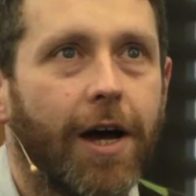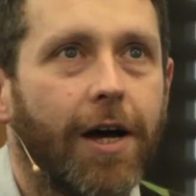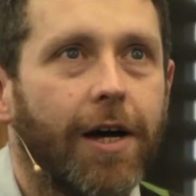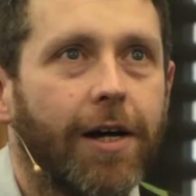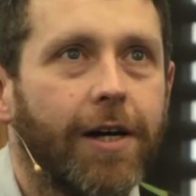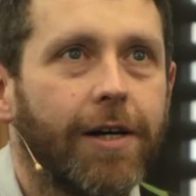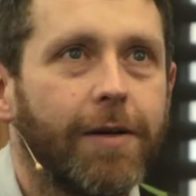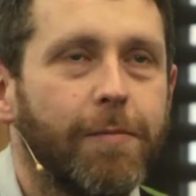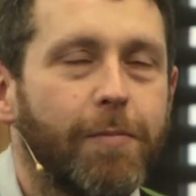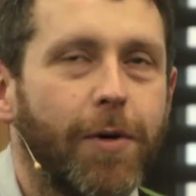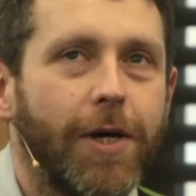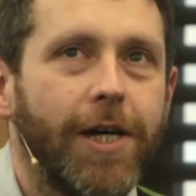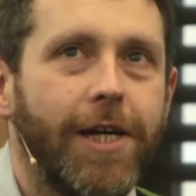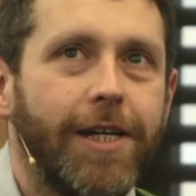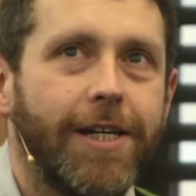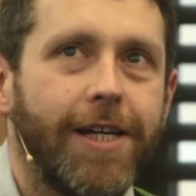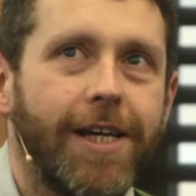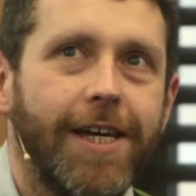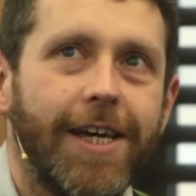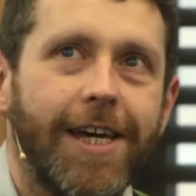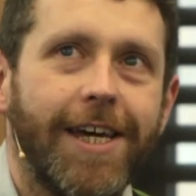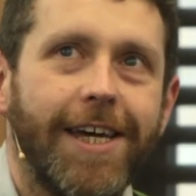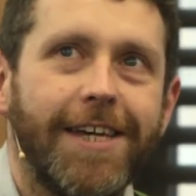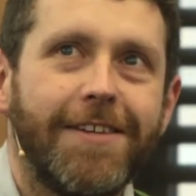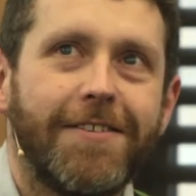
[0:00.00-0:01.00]

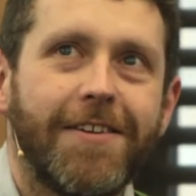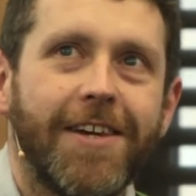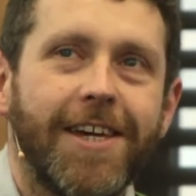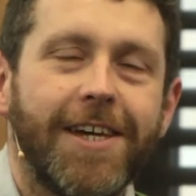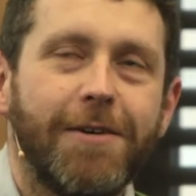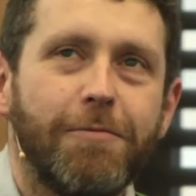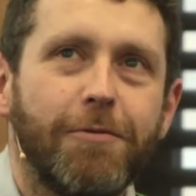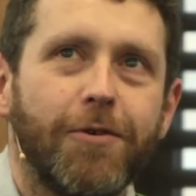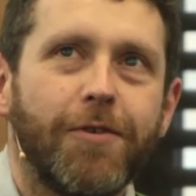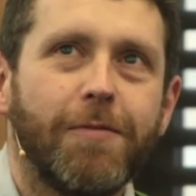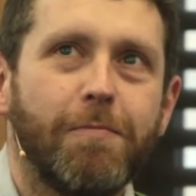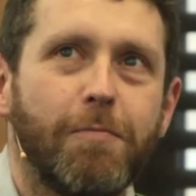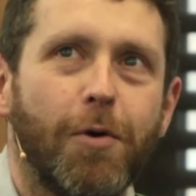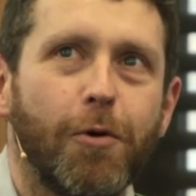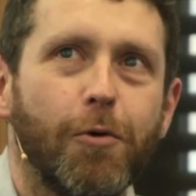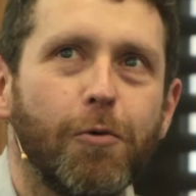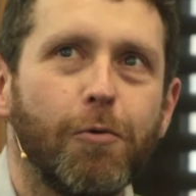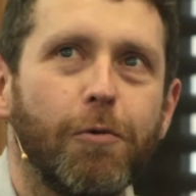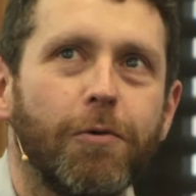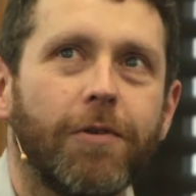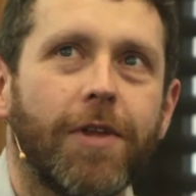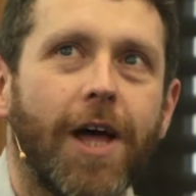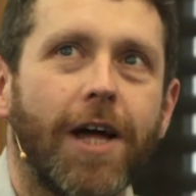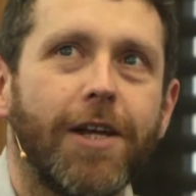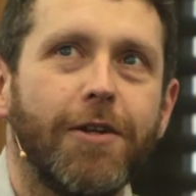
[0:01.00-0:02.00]
PDET was
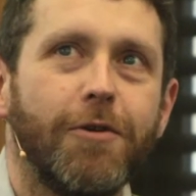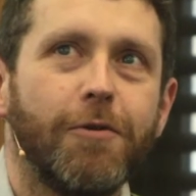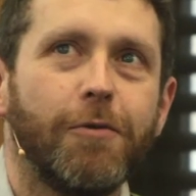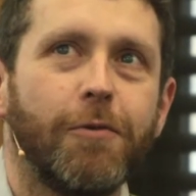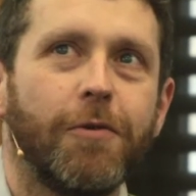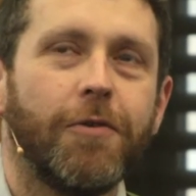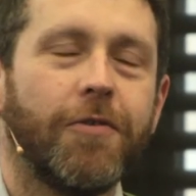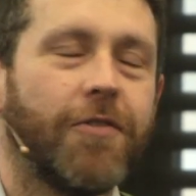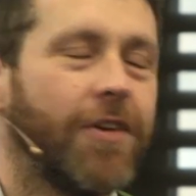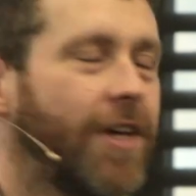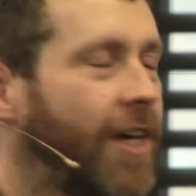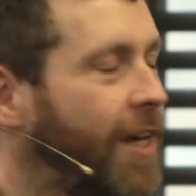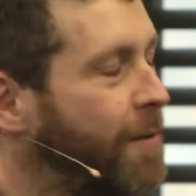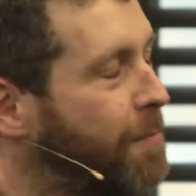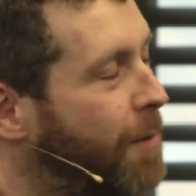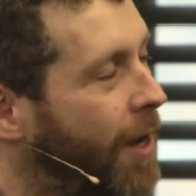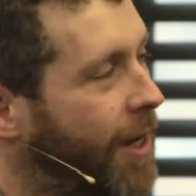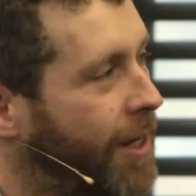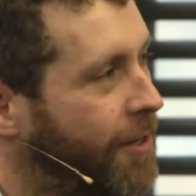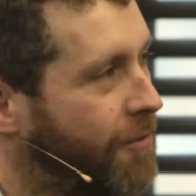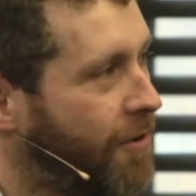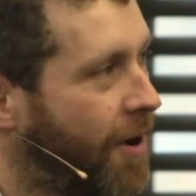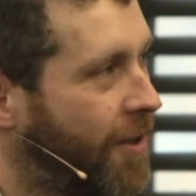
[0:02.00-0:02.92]
Paul Daniels' eBay